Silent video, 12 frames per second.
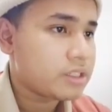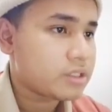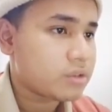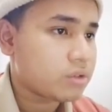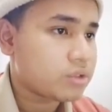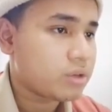
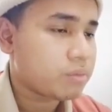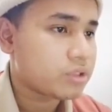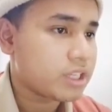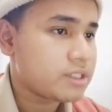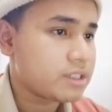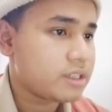also the
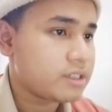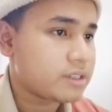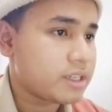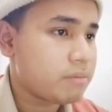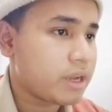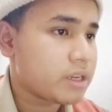process. It's just the
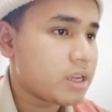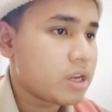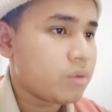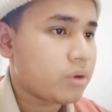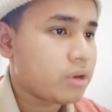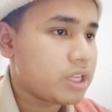same, but
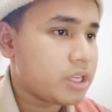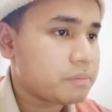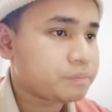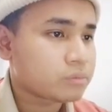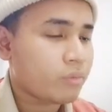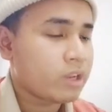we
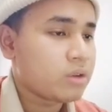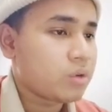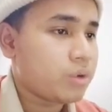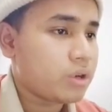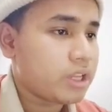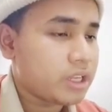
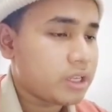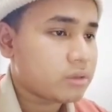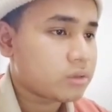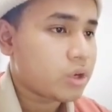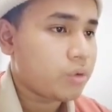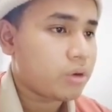only
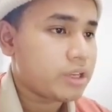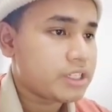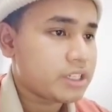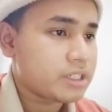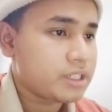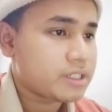
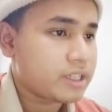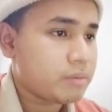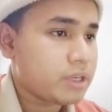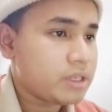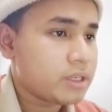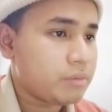change this
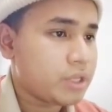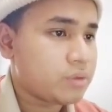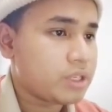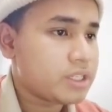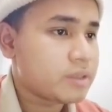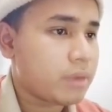statement between
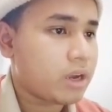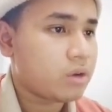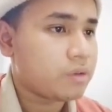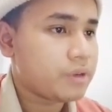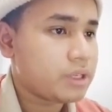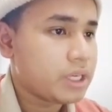this. But
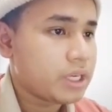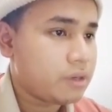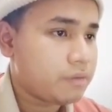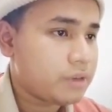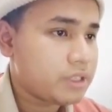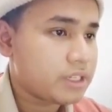however, the
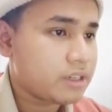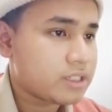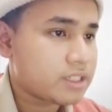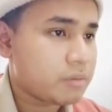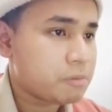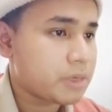first and the
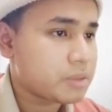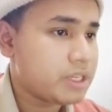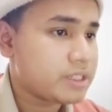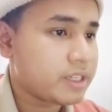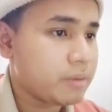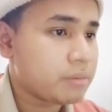last statement must be the
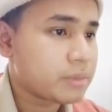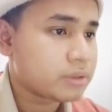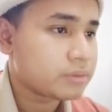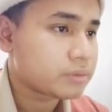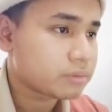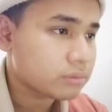same.
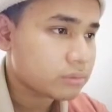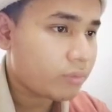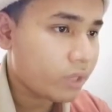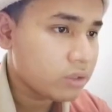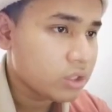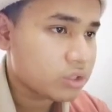
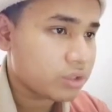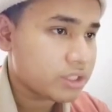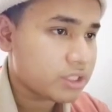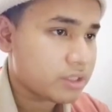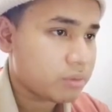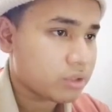So this
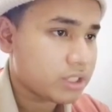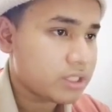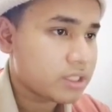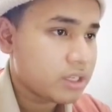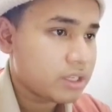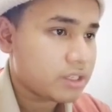is the process.
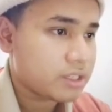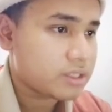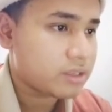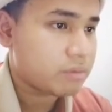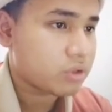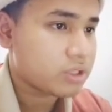This is
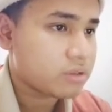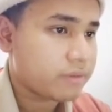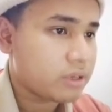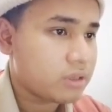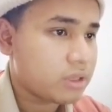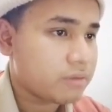the process
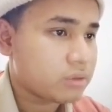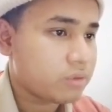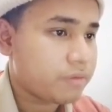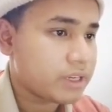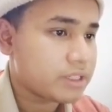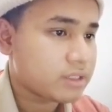to
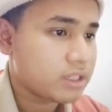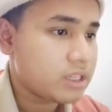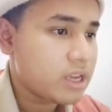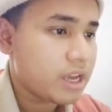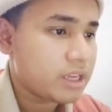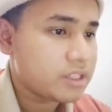find the string,
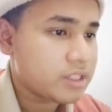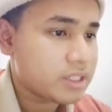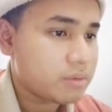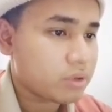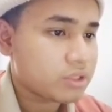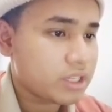and this is
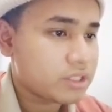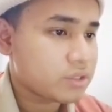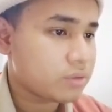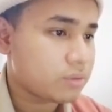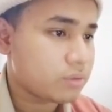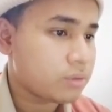the process
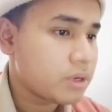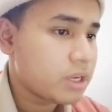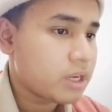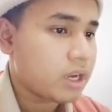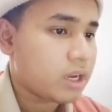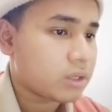to
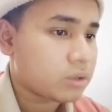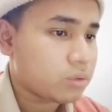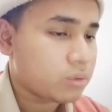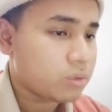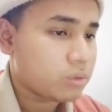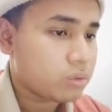
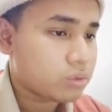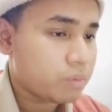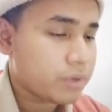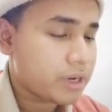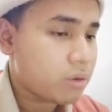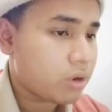
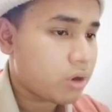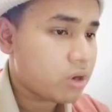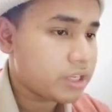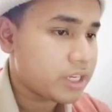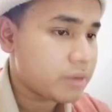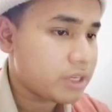print out all
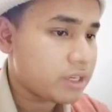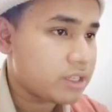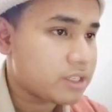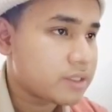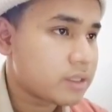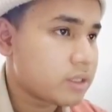the name in the
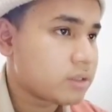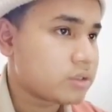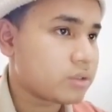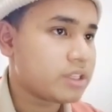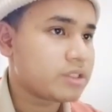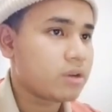list. So
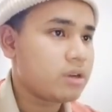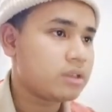that's all.